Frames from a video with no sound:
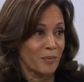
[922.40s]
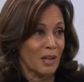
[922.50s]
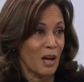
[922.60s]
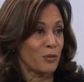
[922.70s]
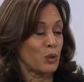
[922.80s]

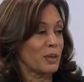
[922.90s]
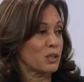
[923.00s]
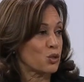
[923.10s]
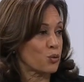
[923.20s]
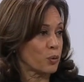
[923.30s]
of
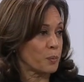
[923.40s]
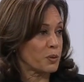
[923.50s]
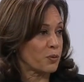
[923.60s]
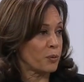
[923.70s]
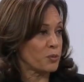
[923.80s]
U.S.
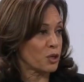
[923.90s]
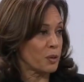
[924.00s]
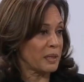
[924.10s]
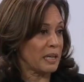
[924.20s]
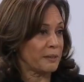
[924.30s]
troops from
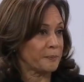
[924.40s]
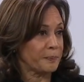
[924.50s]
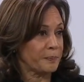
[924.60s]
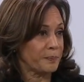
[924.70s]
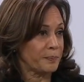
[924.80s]
Germany.
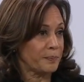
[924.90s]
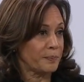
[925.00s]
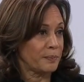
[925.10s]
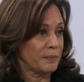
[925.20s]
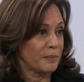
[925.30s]

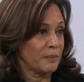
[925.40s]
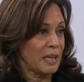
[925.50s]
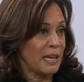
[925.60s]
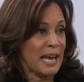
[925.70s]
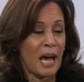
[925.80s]

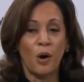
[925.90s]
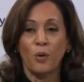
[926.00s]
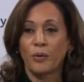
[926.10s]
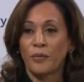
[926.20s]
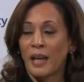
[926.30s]

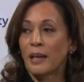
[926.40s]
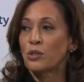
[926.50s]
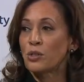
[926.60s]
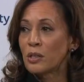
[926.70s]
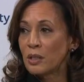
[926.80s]
Now,
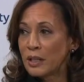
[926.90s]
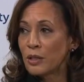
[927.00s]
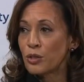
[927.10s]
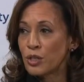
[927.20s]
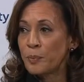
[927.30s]
thanks to the
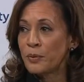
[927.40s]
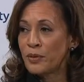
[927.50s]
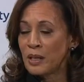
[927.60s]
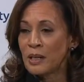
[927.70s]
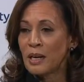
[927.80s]
leadership of
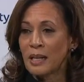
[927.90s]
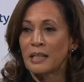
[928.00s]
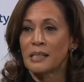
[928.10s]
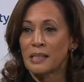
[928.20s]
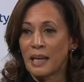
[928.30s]
the
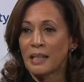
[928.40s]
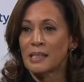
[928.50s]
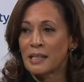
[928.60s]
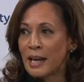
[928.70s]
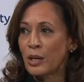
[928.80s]
United
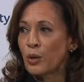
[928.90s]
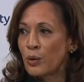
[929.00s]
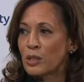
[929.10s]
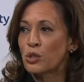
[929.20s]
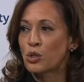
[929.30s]
States, NATO
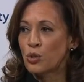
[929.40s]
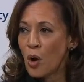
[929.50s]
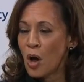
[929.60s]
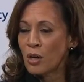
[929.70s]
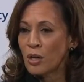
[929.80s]
is
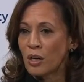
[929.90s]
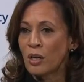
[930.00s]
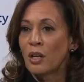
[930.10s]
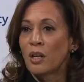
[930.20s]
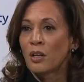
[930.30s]

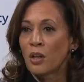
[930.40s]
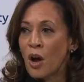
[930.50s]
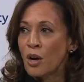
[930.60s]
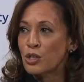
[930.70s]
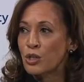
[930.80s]
stronger,
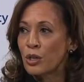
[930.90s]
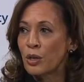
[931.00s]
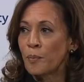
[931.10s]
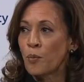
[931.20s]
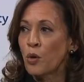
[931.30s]

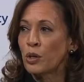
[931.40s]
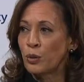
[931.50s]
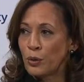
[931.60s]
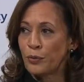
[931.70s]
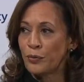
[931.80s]
larger, more
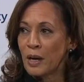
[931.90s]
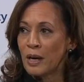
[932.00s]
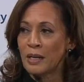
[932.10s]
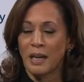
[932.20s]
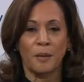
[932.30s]

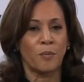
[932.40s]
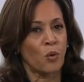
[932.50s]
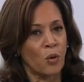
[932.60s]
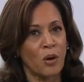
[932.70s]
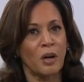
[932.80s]
unified, and
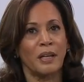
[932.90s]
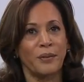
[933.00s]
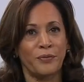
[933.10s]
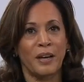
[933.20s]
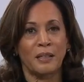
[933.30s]
more
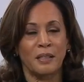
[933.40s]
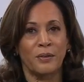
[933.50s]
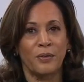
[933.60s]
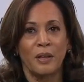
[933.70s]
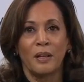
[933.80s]

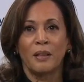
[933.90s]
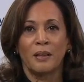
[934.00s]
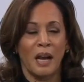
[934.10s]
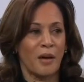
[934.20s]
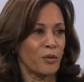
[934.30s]
effective
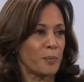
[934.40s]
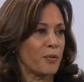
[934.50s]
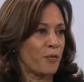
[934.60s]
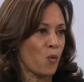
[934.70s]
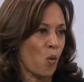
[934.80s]
than ever
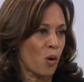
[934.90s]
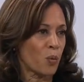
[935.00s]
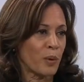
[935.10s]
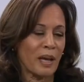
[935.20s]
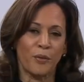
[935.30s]
before.
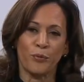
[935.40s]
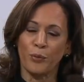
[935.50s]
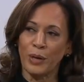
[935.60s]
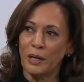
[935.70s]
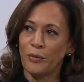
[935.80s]
We have
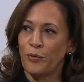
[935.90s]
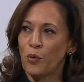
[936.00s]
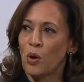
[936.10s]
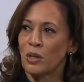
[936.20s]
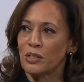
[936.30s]

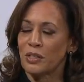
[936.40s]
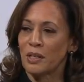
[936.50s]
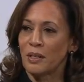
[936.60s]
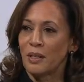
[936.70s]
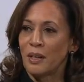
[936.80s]

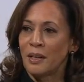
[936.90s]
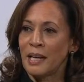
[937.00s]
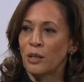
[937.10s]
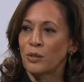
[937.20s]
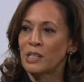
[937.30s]
reinforced
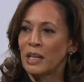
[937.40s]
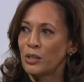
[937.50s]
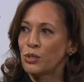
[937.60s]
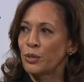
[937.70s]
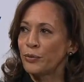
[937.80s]
NATO's
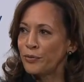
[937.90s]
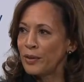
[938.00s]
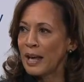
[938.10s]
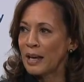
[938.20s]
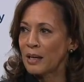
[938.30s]
eastern
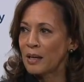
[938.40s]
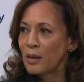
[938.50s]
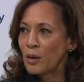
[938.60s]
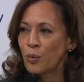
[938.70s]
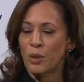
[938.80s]
flank
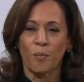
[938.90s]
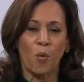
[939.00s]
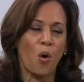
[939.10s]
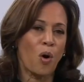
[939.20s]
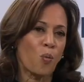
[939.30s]
with
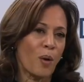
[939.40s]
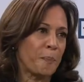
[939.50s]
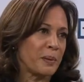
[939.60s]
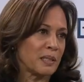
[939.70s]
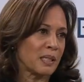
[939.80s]
more
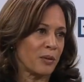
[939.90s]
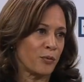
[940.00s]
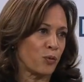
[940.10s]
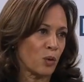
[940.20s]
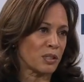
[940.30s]
weapons
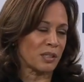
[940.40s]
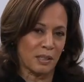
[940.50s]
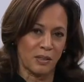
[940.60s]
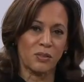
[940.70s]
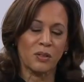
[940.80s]
and
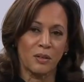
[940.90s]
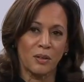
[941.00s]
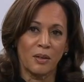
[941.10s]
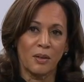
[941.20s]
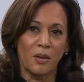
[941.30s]
forces,
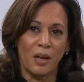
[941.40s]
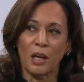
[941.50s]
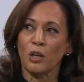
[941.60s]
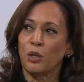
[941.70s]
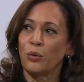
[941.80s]

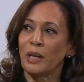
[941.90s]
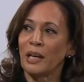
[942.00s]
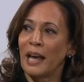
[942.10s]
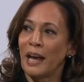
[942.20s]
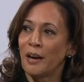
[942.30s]

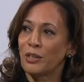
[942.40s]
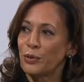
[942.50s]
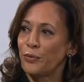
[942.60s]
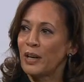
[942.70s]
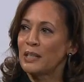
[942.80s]
including air
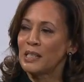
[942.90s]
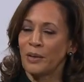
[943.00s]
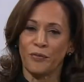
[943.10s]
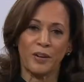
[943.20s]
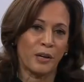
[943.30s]
defense
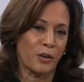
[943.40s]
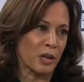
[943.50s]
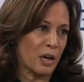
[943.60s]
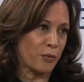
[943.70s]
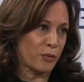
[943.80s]
and fighter
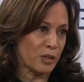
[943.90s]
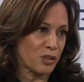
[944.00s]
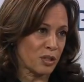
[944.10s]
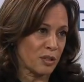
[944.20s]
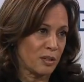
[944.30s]

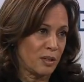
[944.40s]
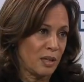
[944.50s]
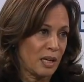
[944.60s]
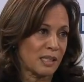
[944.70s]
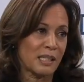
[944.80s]
coverage,
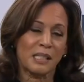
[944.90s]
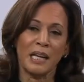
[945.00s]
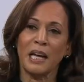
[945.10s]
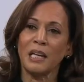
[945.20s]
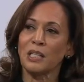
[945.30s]
a
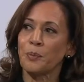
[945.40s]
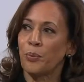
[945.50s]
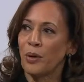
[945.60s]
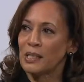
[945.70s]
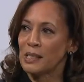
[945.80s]
sustained
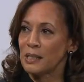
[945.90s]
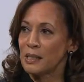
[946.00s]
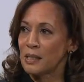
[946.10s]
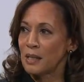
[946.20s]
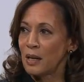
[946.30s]

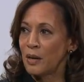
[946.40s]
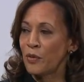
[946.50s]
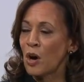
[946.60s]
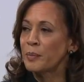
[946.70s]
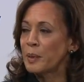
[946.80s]
presence of
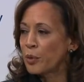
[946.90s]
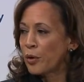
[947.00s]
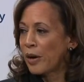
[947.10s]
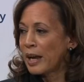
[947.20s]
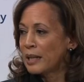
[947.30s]
Army
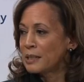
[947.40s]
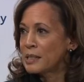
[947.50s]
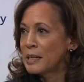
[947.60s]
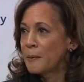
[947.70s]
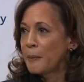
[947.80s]

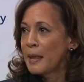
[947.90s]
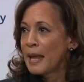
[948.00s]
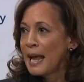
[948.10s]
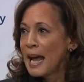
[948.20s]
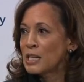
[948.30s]
brigades,
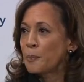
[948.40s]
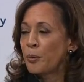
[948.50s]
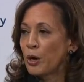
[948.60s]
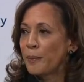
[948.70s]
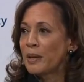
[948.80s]
and a
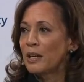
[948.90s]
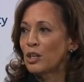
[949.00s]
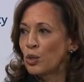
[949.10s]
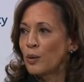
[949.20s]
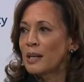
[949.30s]

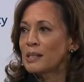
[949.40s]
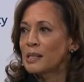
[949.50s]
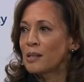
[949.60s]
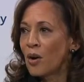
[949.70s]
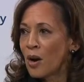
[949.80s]
permanent
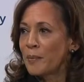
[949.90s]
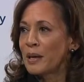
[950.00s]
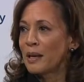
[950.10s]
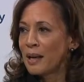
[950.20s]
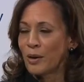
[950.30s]
U.S.
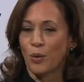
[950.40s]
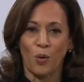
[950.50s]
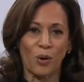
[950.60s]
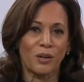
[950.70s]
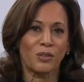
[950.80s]
Army
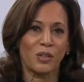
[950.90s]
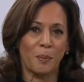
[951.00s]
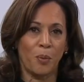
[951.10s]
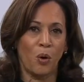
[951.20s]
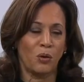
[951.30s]
headquarters
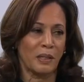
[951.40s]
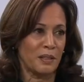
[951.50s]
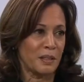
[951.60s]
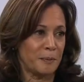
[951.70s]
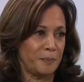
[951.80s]
in Poland.